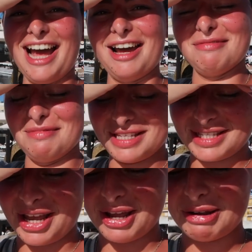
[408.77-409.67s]
um,
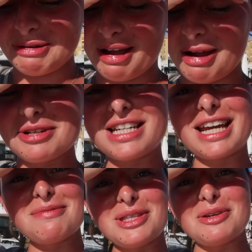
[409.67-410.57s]
so I will
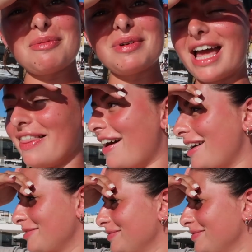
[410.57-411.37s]
check in with you when we get there.